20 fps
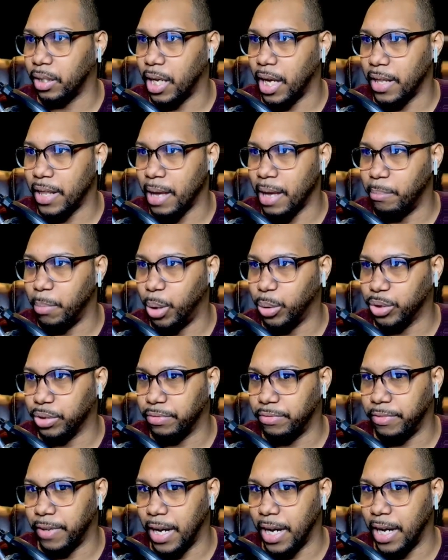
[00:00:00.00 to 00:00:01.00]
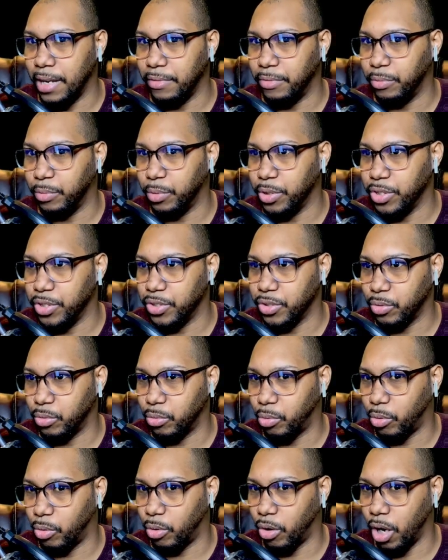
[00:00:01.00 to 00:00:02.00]
That Multi 5 was
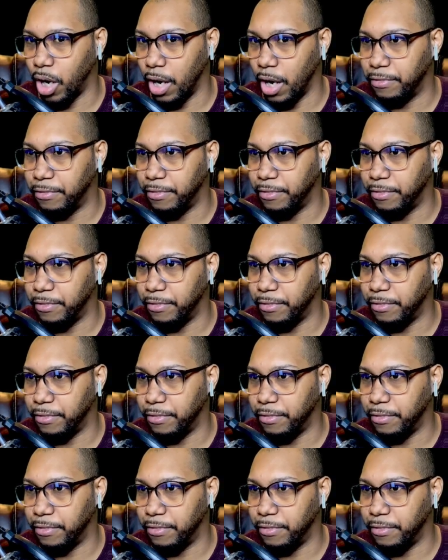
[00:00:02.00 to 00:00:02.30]
rough.